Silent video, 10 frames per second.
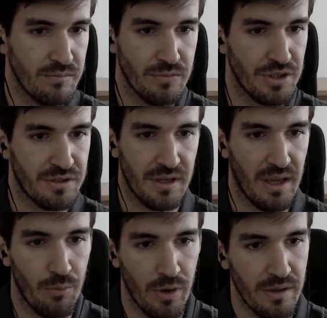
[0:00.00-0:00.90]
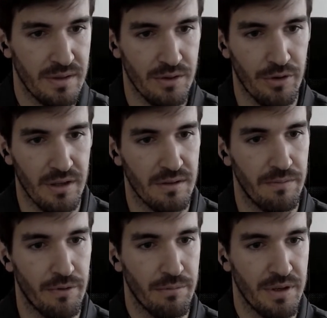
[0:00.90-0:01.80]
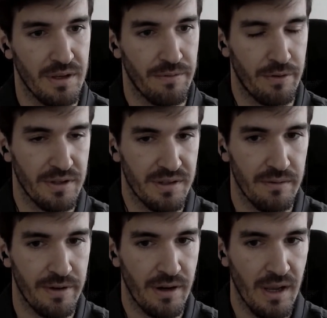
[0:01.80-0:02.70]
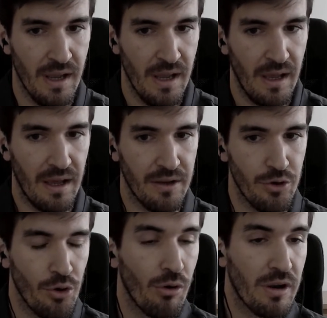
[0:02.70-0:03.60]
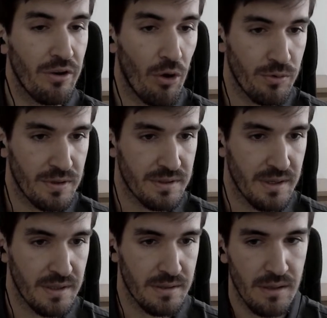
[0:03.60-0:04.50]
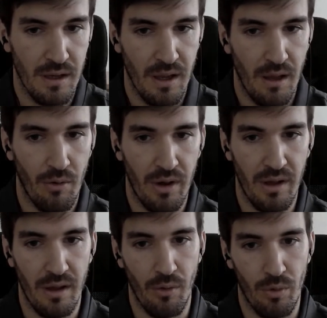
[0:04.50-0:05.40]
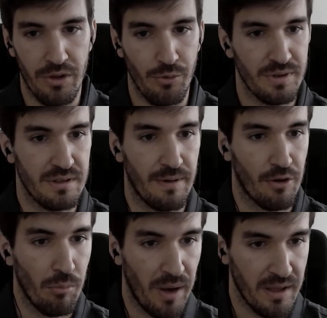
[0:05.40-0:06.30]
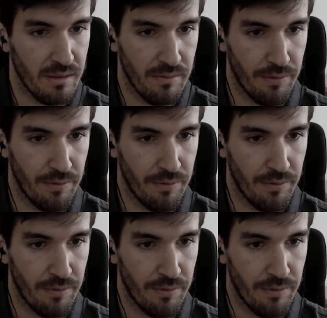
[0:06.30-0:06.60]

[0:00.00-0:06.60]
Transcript: just a gateway disconnecting from the server, and you only notice this when you receive a complaint.